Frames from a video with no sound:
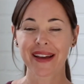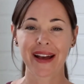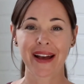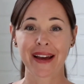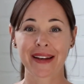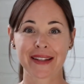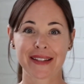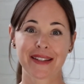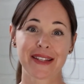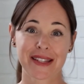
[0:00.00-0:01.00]
And
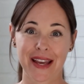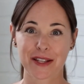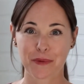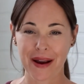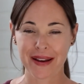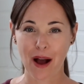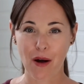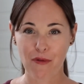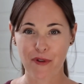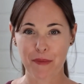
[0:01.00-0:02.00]
in this case right
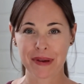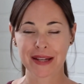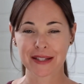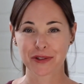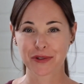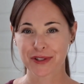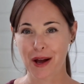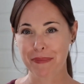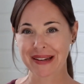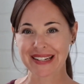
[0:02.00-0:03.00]
now, for me, it's to
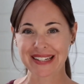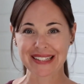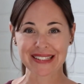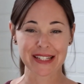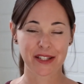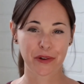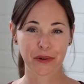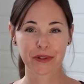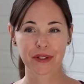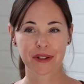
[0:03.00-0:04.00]
stop eating
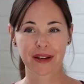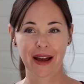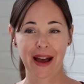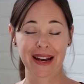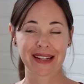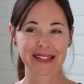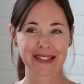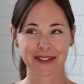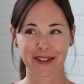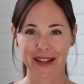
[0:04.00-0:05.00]
dessert, at
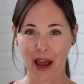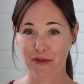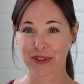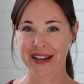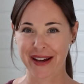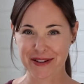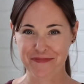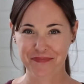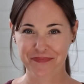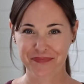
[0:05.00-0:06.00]
least not every day.